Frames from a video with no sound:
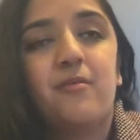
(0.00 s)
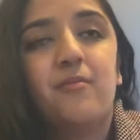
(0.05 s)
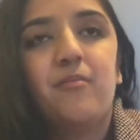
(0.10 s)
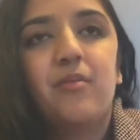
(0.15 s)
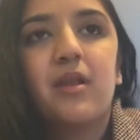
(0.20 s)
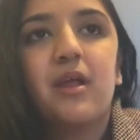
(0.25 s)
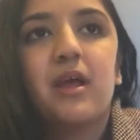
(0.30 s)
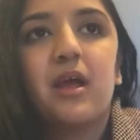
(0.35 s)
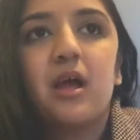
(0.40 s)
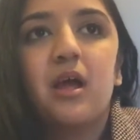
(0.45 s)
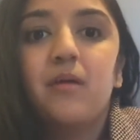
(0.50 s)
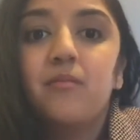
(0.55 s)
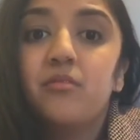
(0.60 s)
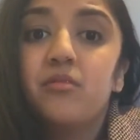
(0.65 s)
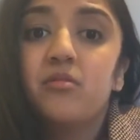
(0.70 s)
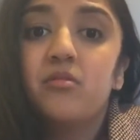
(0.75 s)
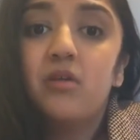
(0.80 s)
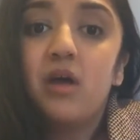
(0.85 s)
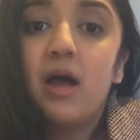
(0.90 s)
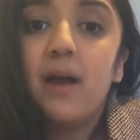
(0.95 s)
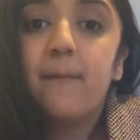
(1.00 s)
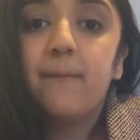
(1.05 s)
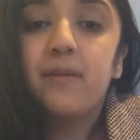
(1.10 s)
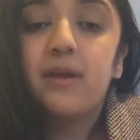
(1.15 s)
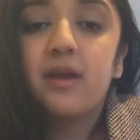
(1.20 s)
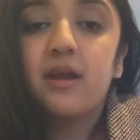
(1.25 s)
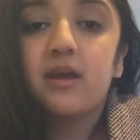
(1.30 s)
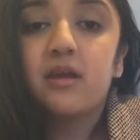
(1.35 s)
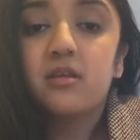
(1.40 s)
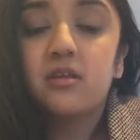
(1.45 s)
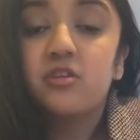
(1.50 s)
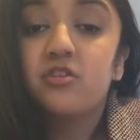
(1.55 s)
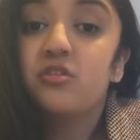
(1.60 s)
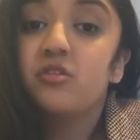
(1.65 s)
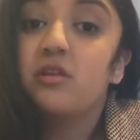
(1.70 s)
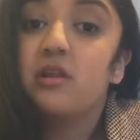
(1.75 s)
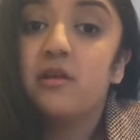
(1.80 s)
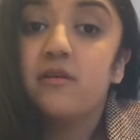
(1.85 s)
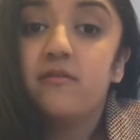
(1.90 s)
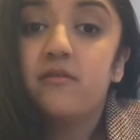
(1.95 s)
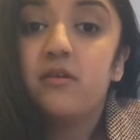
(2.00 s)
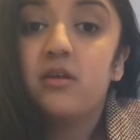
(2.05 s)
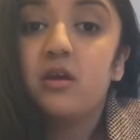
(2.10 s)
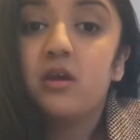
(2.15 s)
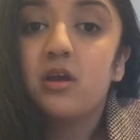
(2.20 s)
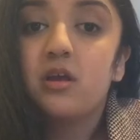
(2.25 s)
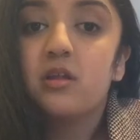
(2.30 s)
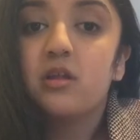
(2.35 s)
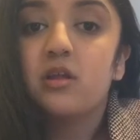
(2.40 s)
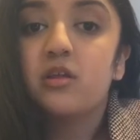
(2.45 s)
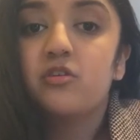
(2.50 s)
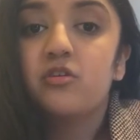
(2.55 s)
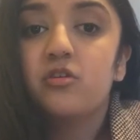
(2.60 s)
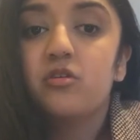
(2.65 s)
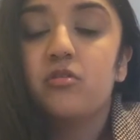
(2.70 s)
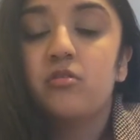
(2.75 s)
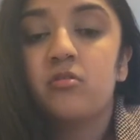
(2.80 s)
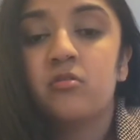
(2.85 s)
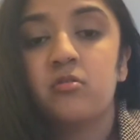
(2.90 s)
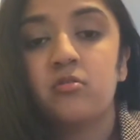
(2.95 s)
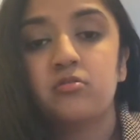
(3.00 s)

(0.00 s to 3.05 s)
but like I'm so happy I guess that she's living and that she's